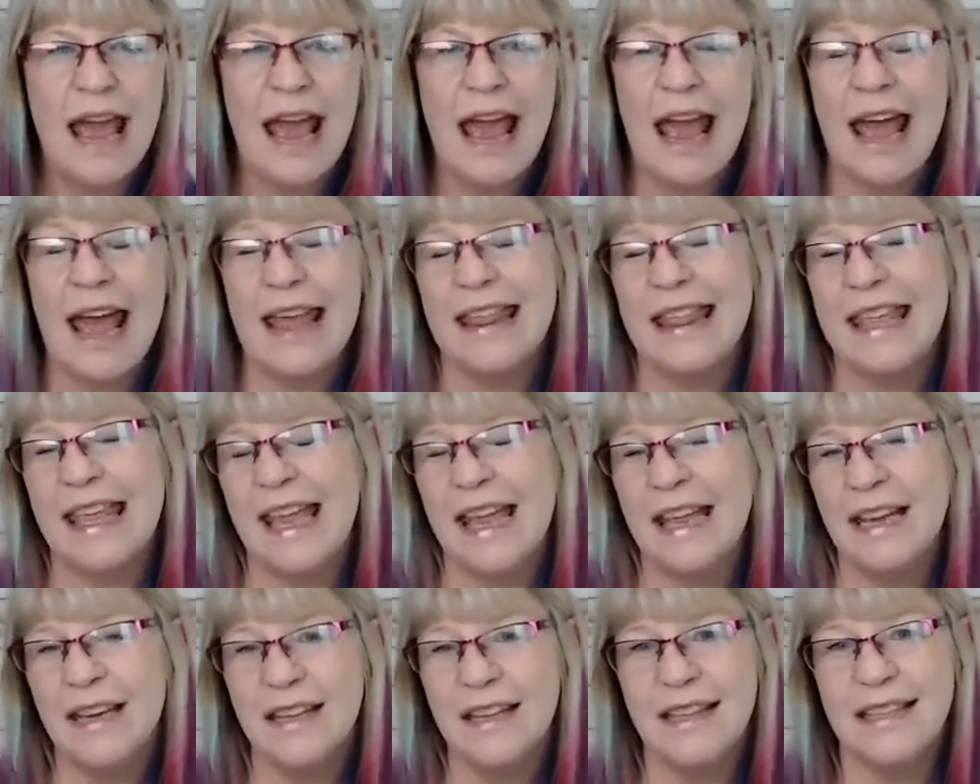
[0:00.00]
At the
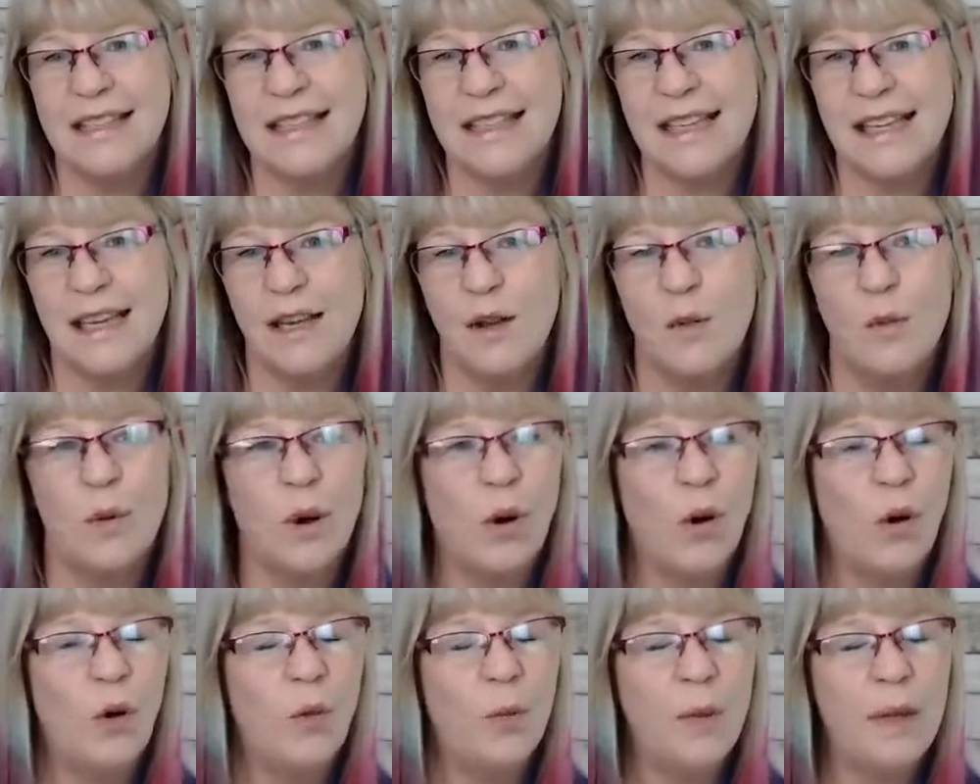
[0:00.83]
end of the day, we're
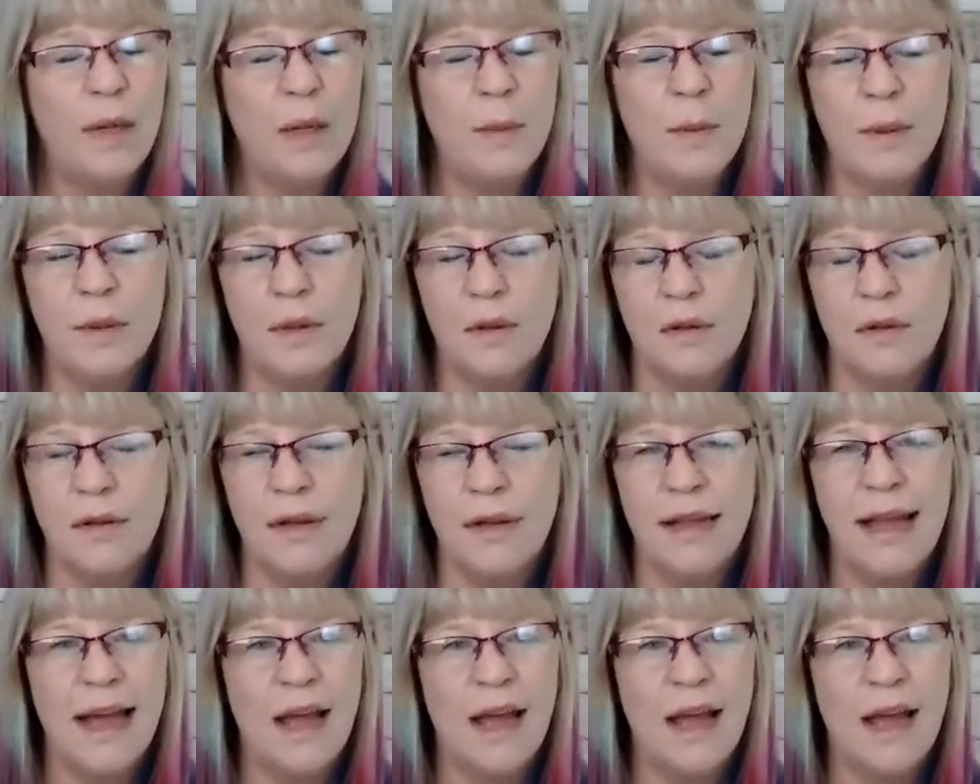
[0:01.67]
all people,